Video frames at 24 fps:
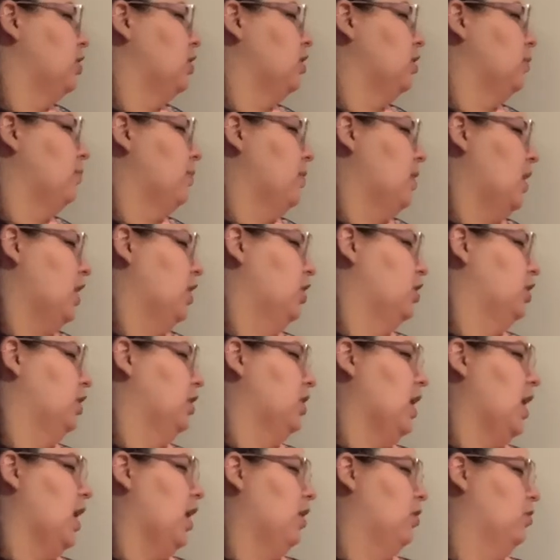the patient
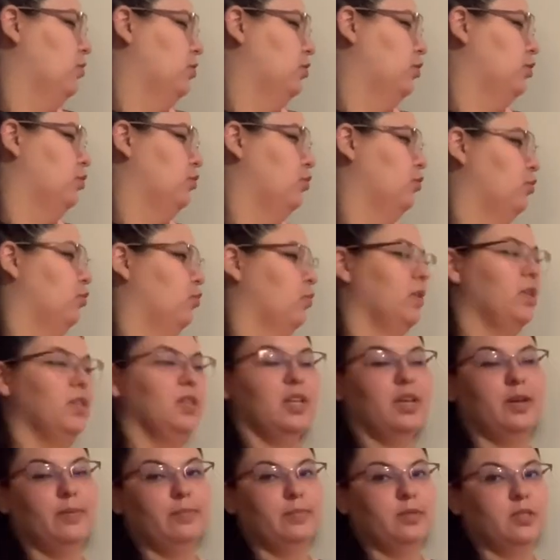how to read
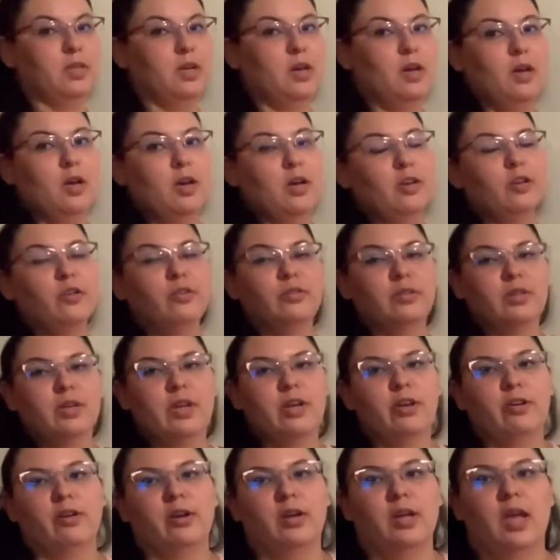lips, use a
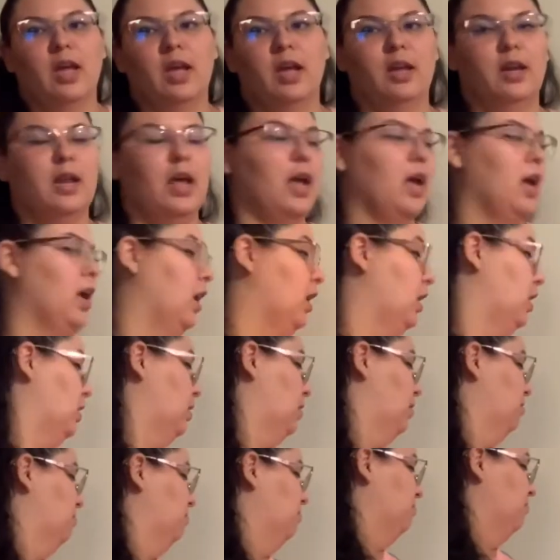hearing aid, and
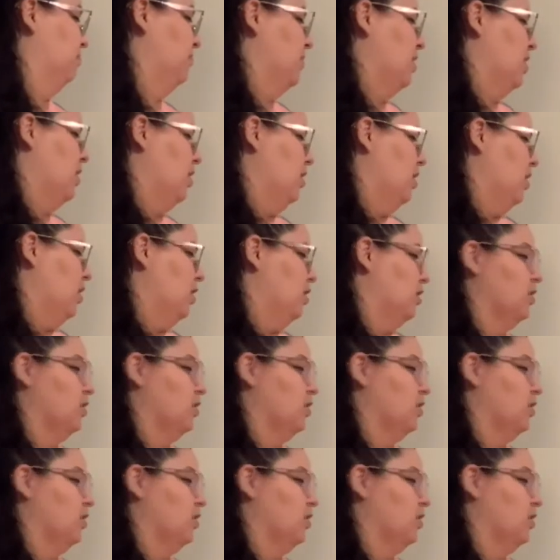to